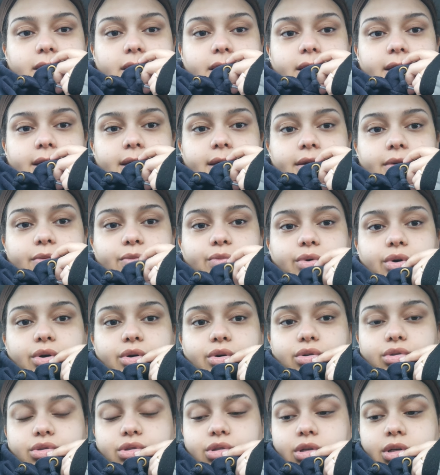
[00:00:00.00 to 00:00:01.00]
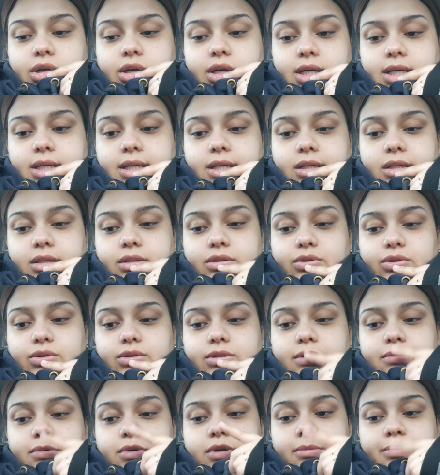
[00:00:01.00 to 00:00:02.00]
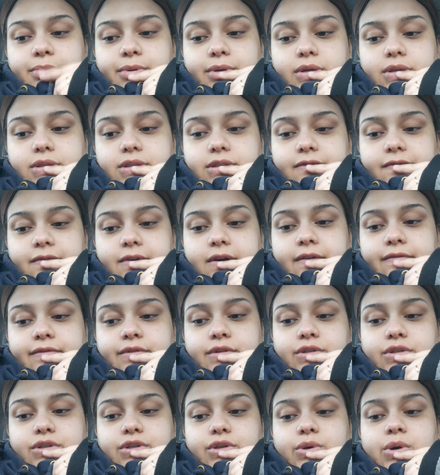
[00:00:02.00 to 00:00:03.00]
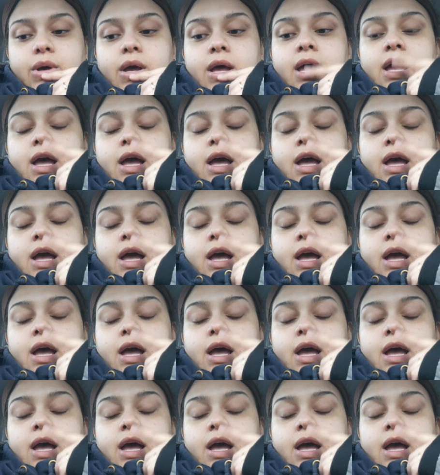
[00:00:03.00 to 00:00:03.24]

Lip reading: then we're also gonna do some computer stuff I have to do.